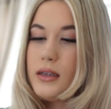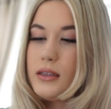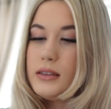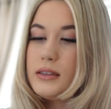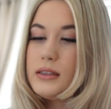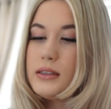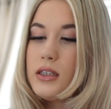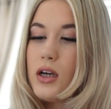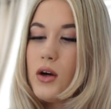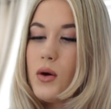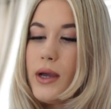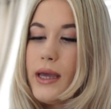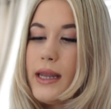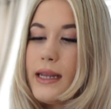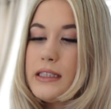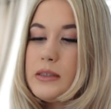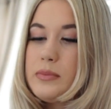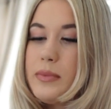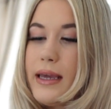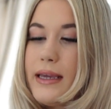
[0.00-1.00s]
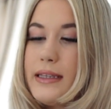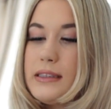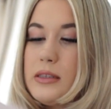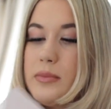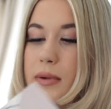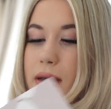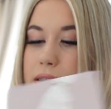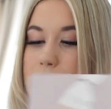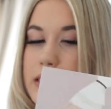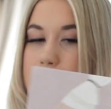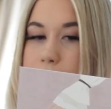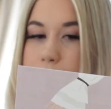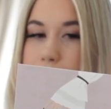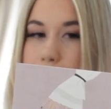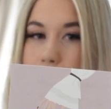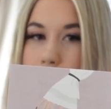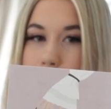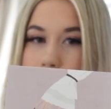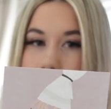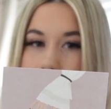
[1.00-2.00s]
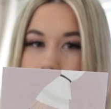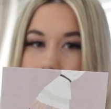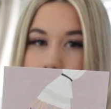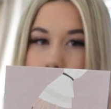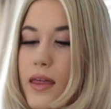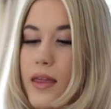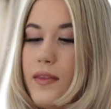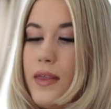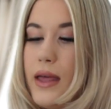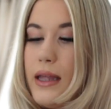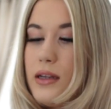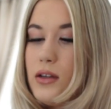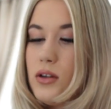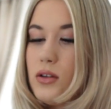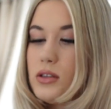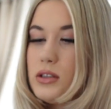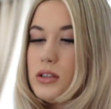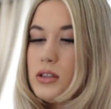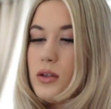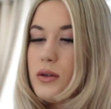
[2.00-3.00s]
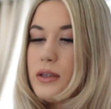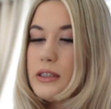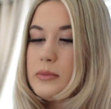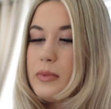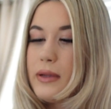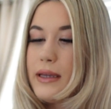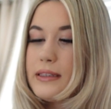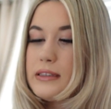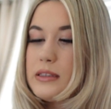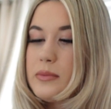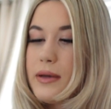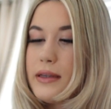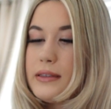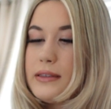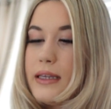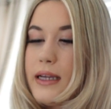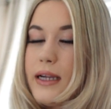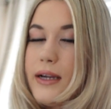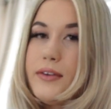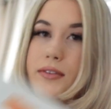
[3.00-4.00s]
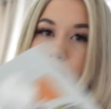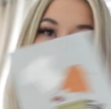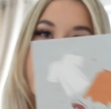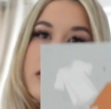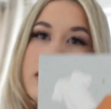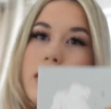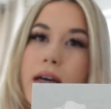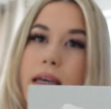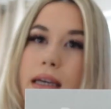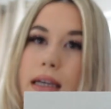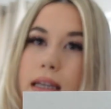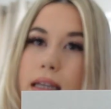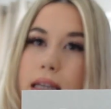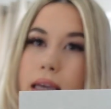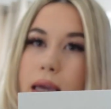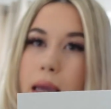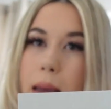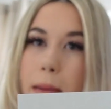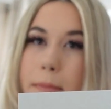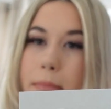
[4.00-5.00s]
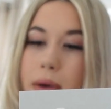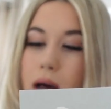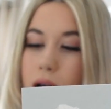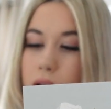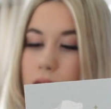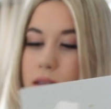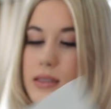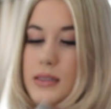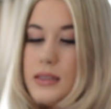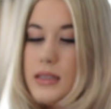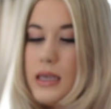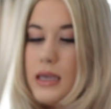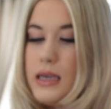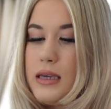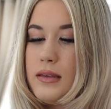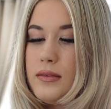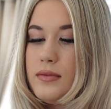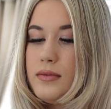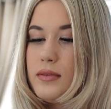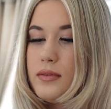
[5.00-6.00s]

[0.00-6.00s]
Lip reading: So it explains about the silk, then it also explains about their recycling policy,